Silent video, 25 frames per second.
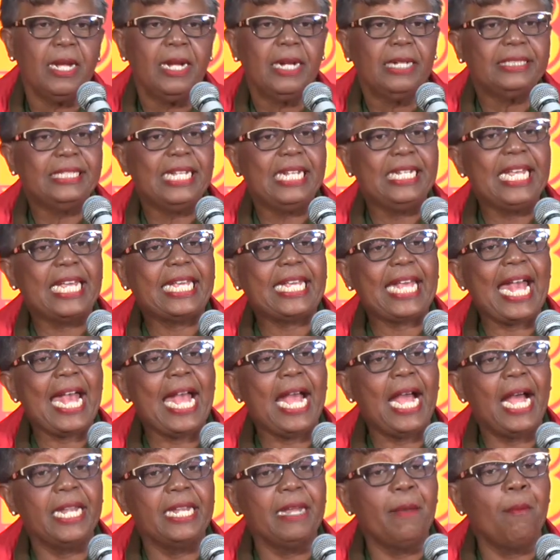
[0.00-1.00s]
The
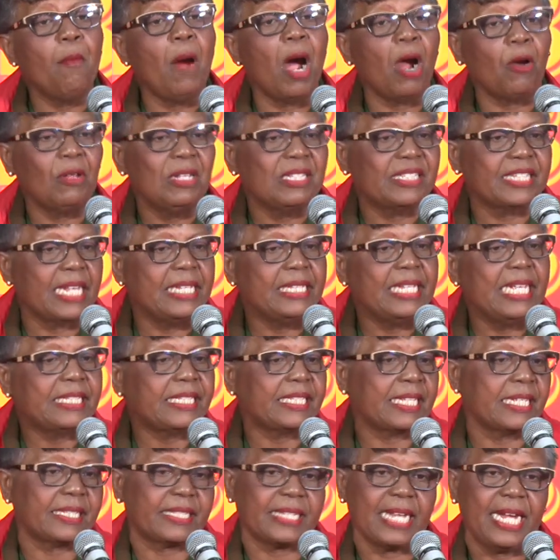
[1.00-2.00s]
decay and the morals in this
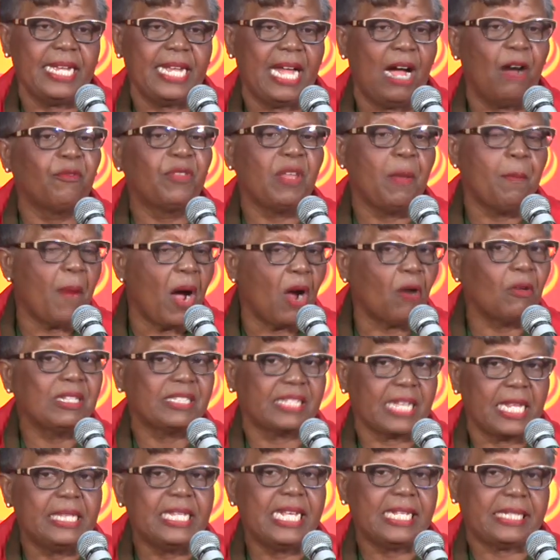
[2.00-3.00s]

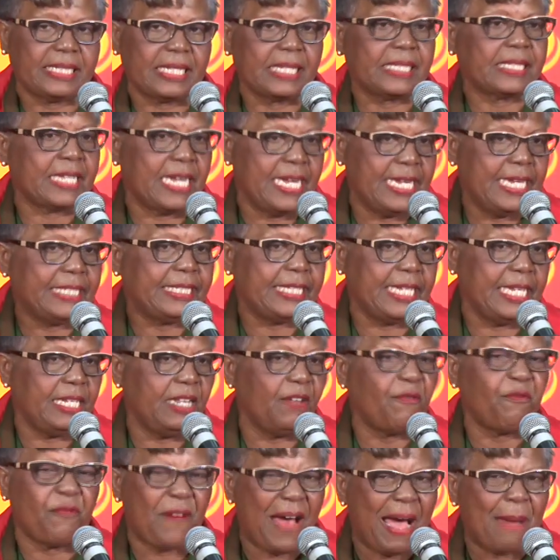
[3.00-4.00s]
society,
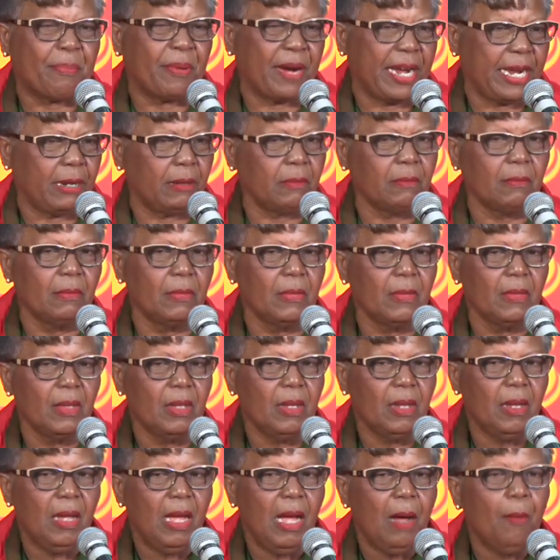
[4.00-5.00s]
the fabric,
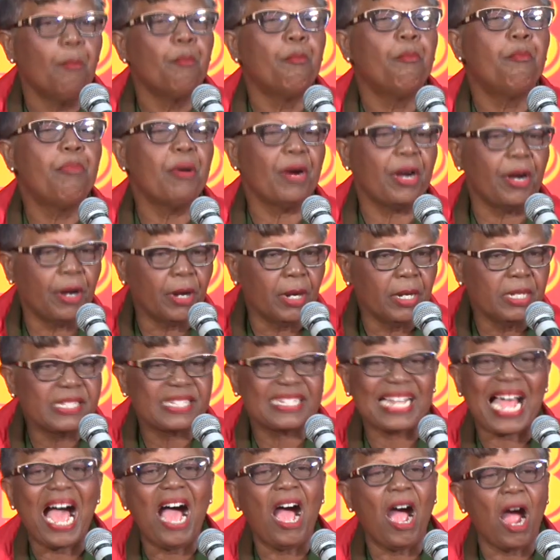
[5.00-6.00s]
burns
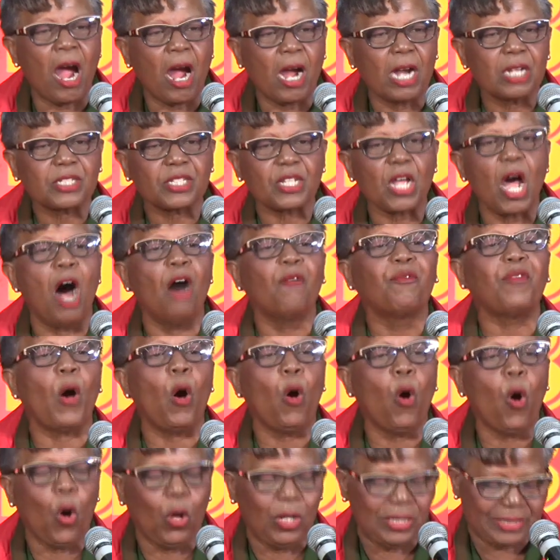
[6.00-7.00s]
the hearts of
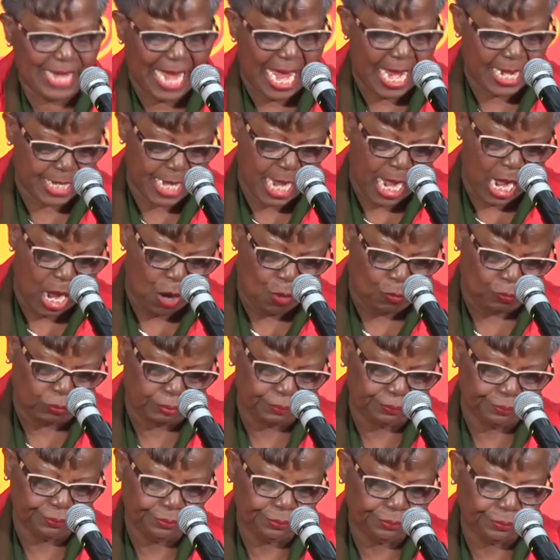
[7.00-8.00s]
old and young.
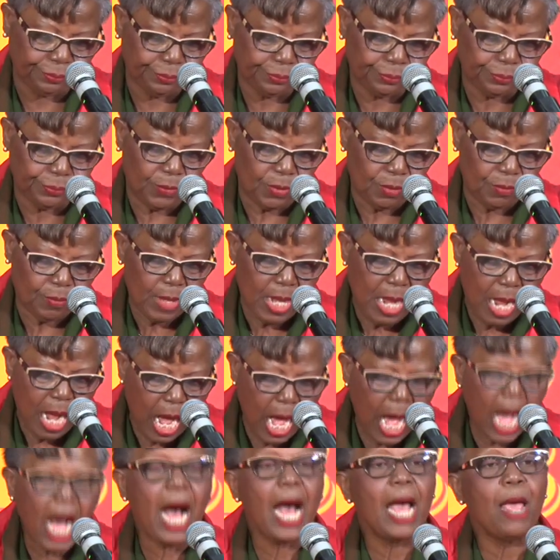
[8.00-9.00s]

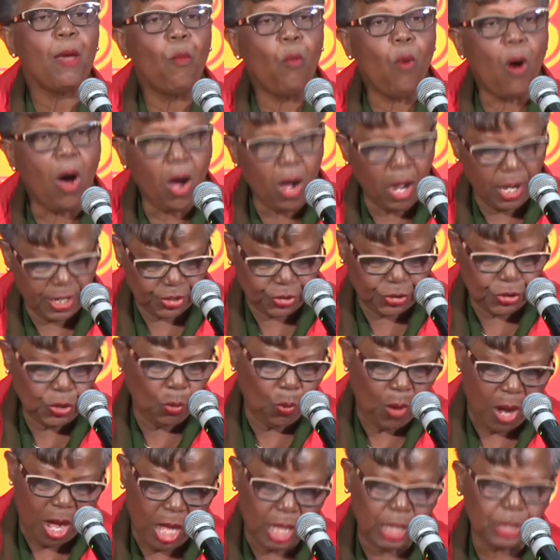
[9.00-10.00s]
I want
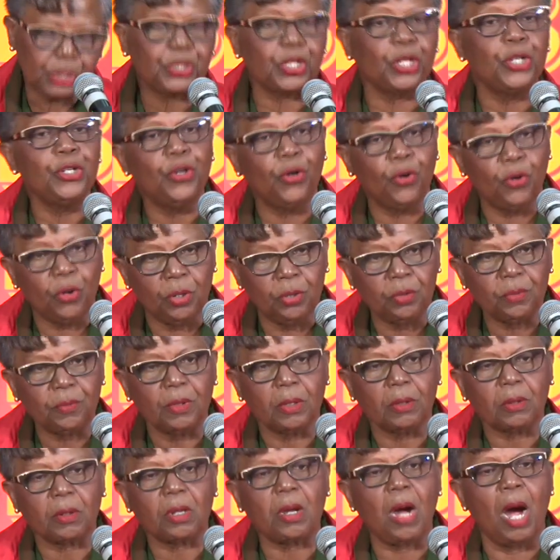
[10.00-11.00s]
you all to know,
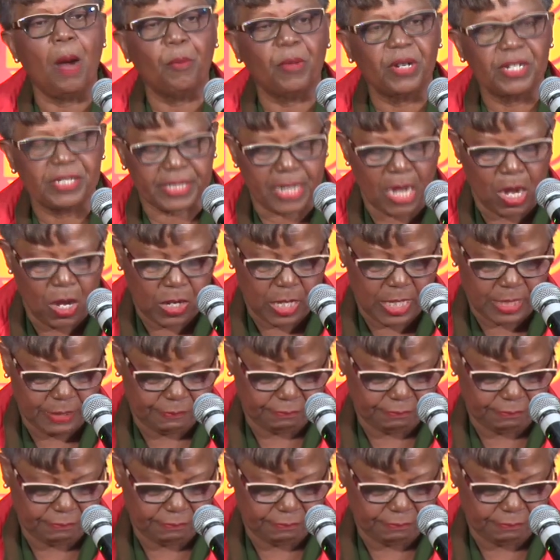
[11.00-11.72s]
comrades all,